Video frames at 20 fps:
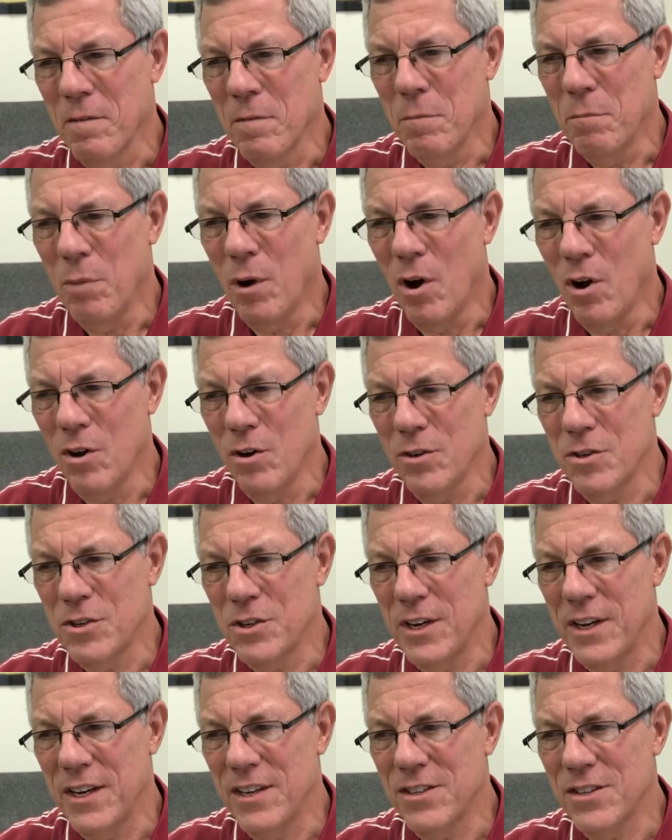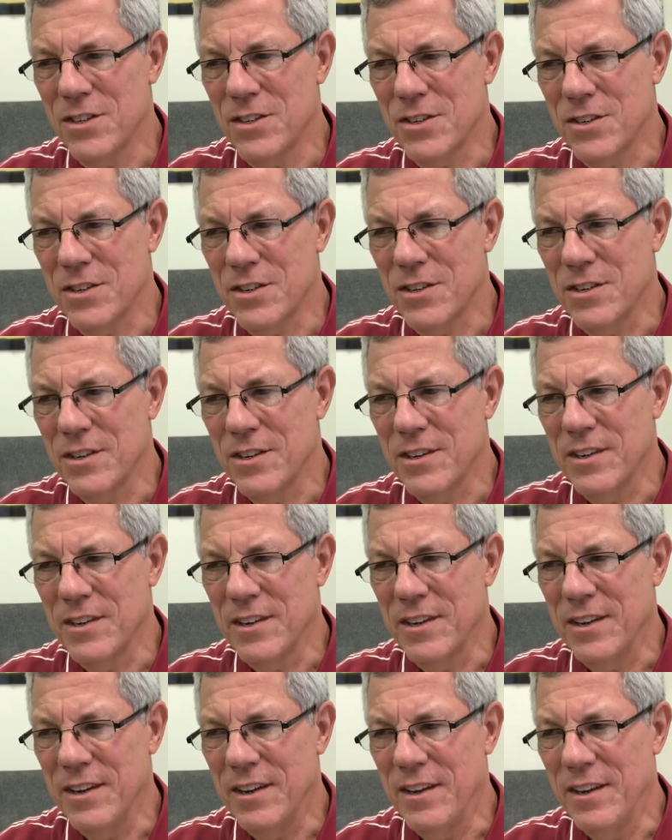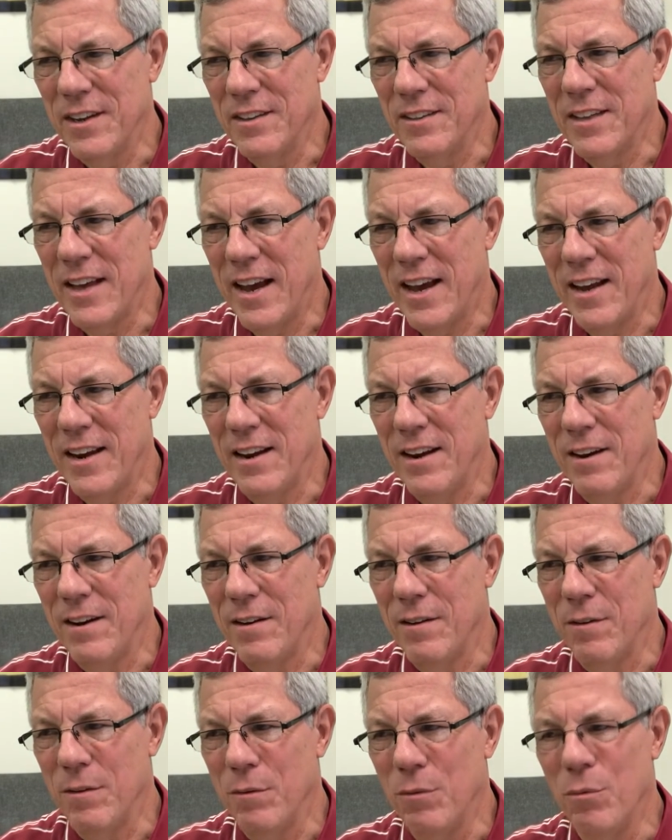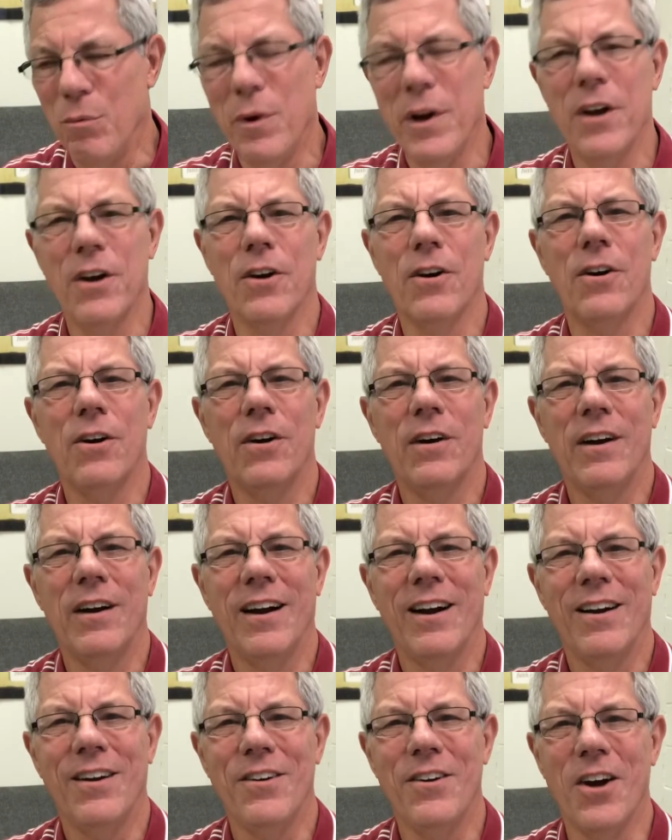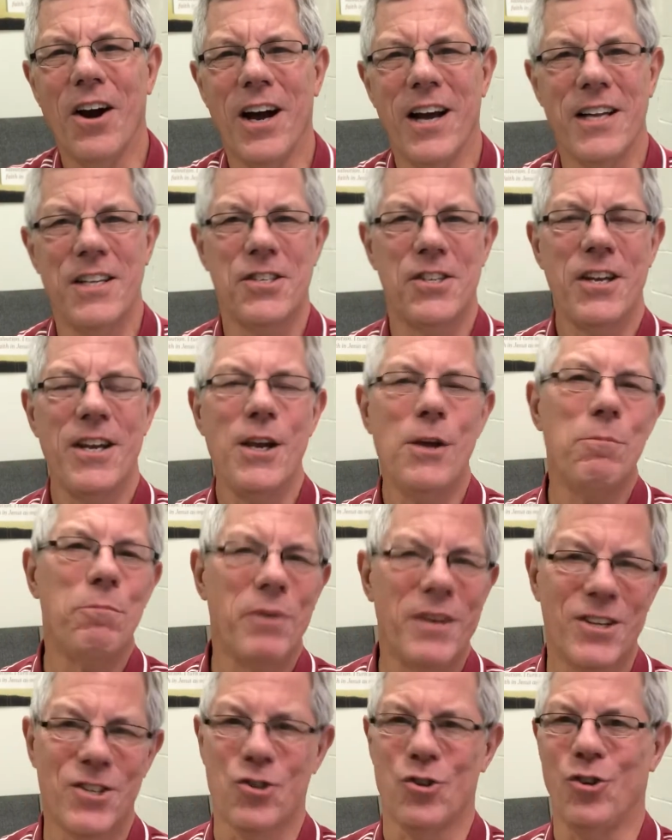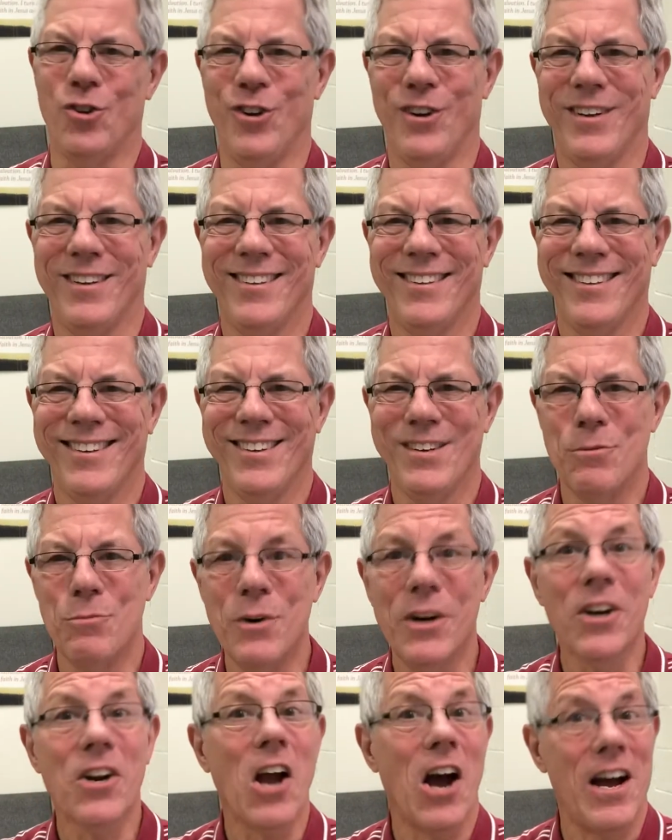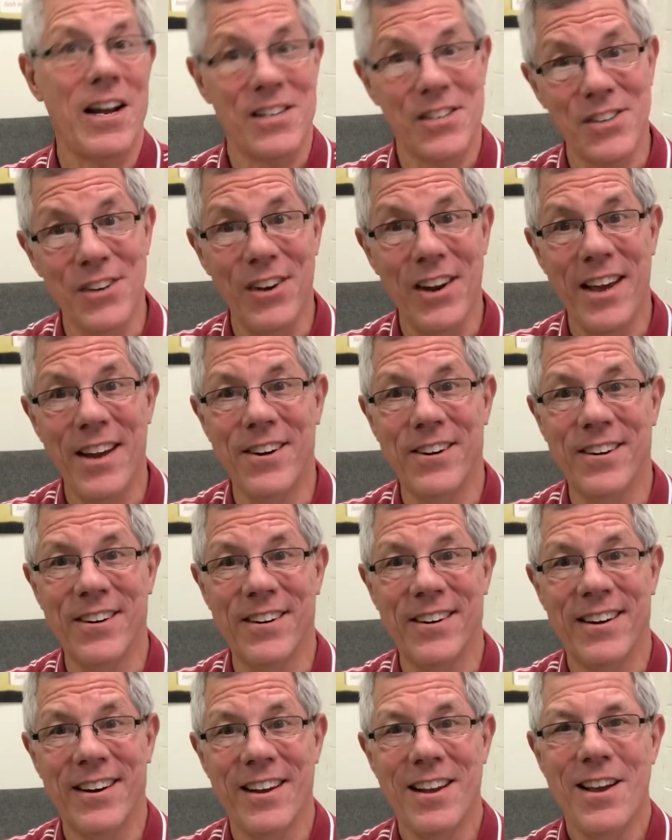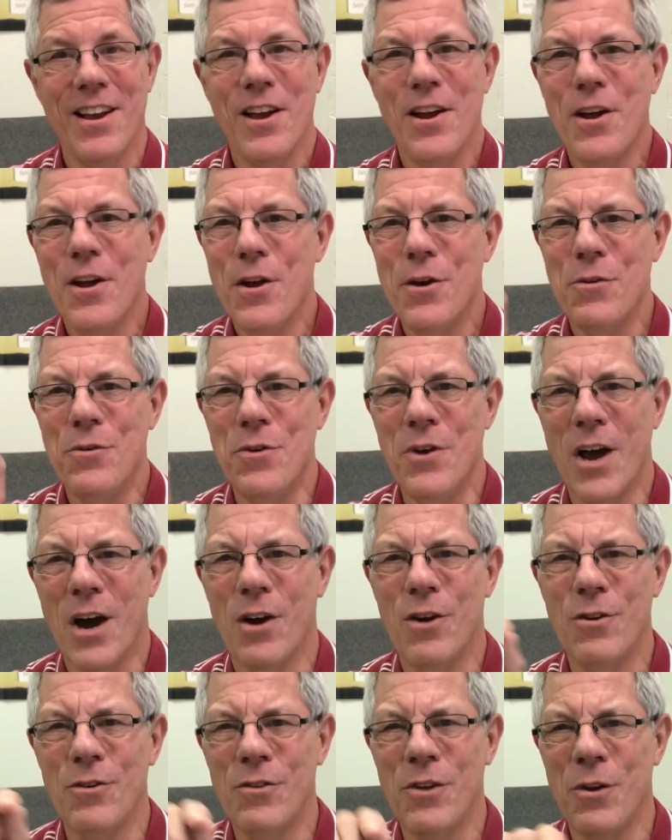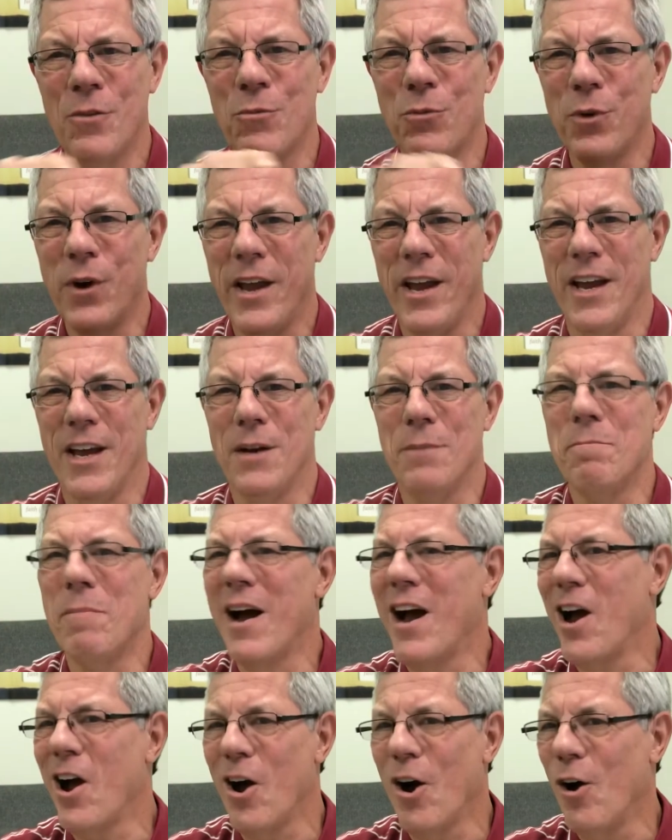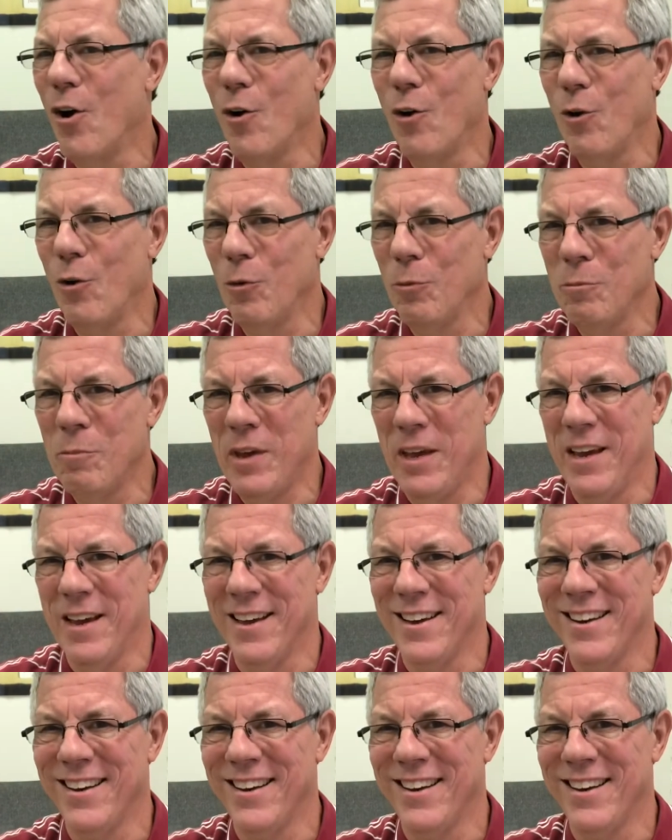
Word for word: Paul says that we're God's epistle, we're God's letter, known and read by all men.